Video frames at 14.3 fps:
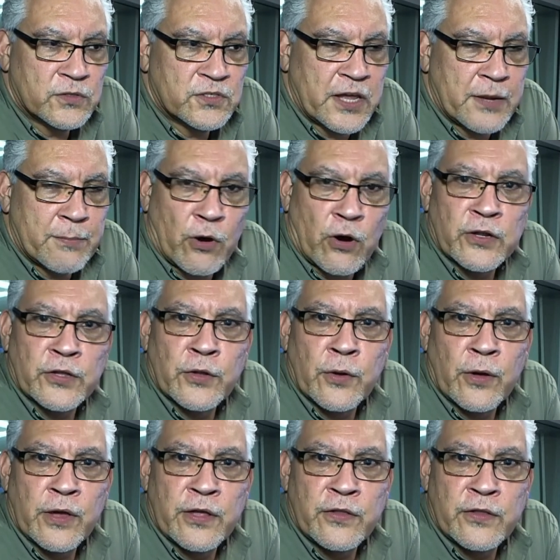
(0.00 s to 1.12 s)
take part in the
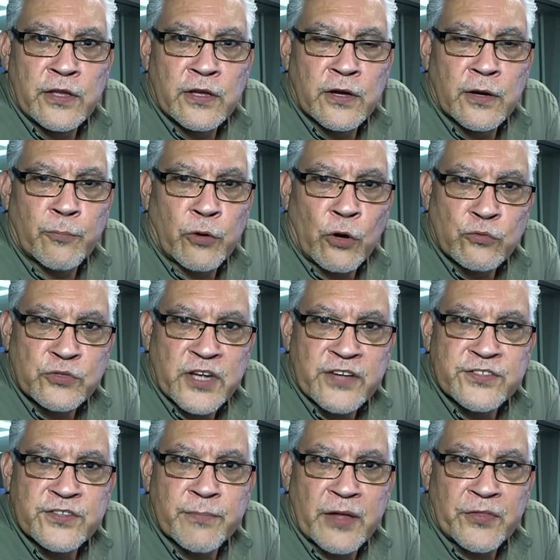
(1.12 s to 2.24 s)
in the uh,
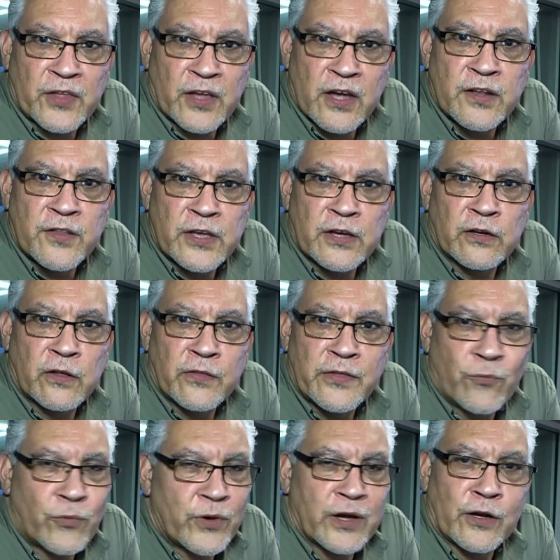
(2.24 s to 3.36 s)
protest about the gun thing and all
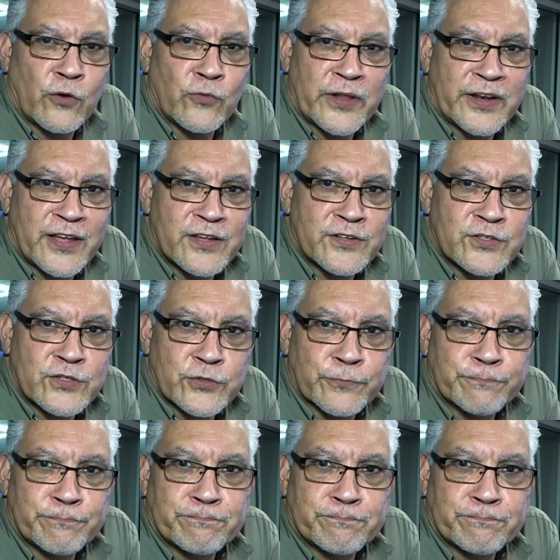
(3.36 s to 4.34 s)
that, we're not going to hold that against you.